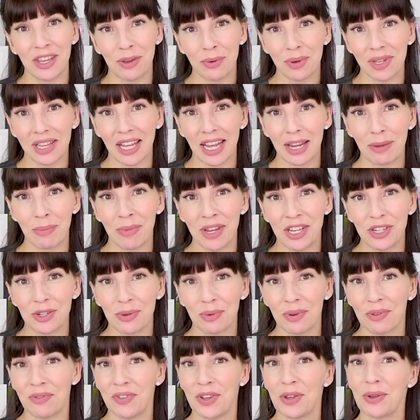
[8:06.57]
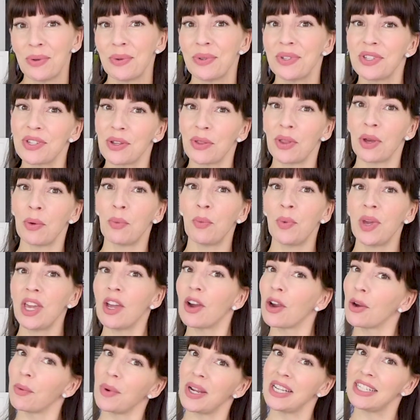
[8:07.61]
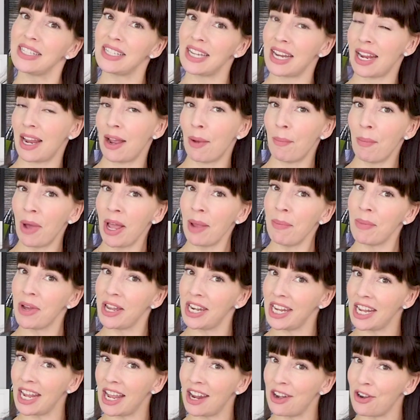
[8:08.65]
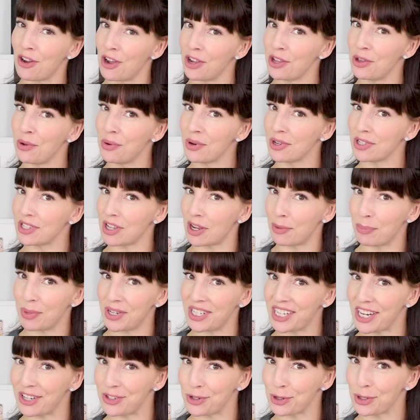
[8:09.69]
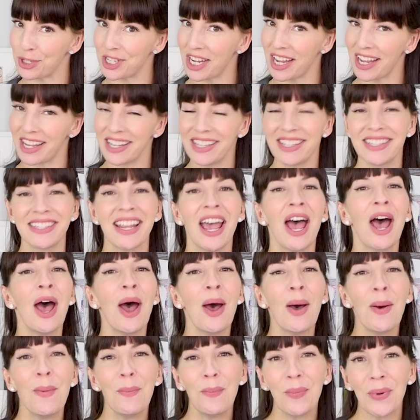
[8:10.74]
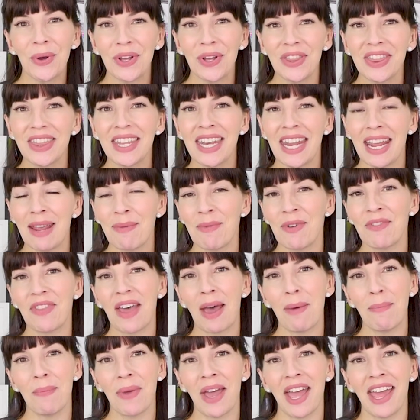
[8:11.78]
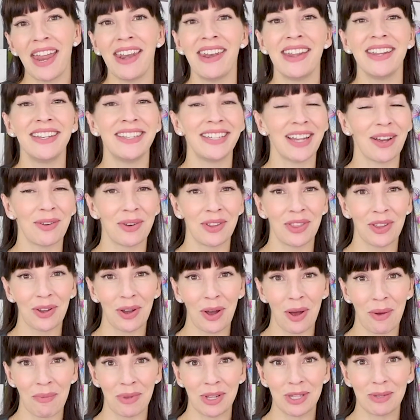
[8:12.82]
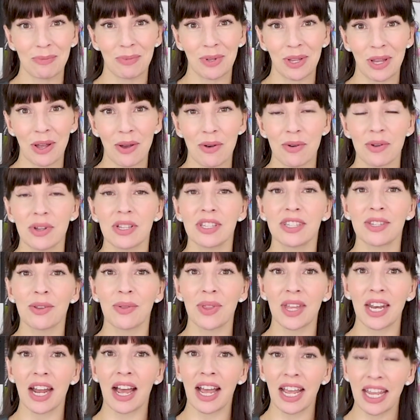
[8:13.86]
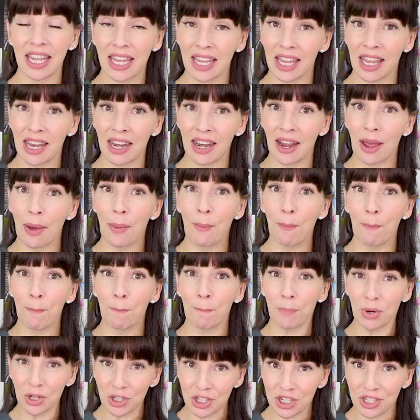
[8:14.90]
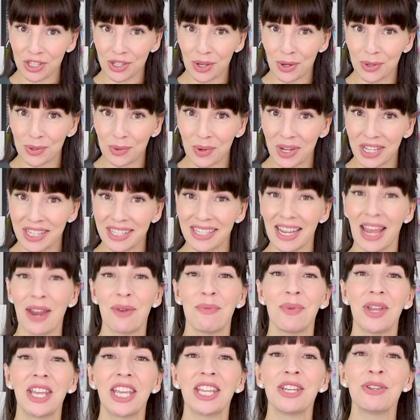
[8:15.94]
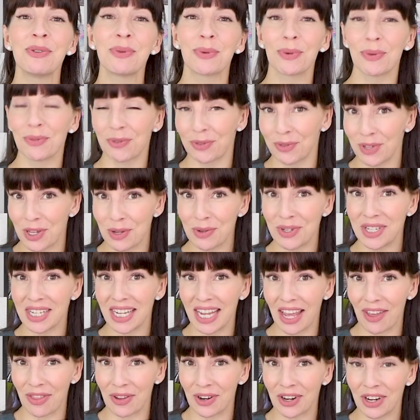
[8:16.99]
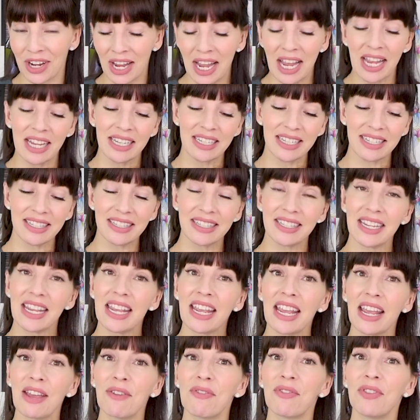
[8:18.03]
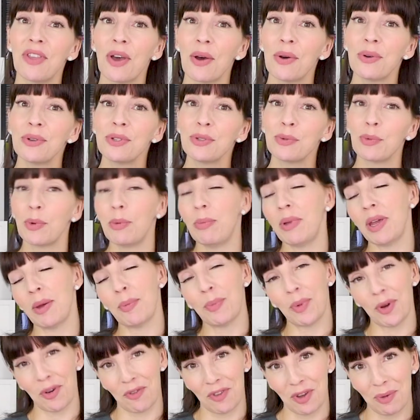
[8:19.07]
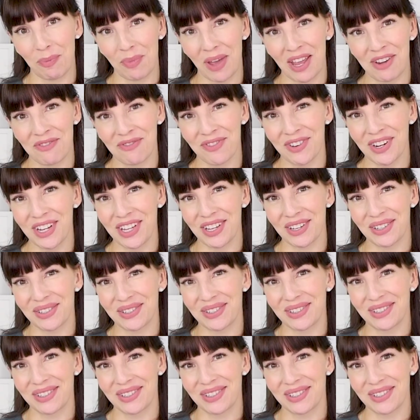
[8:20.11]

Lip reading: you would like me to review so that we are wasting my money and not yours on potential duds, put the name of that pen down in the comments below so that I can purchase those ones and we can do a review together to see if those would be a perfect pen for you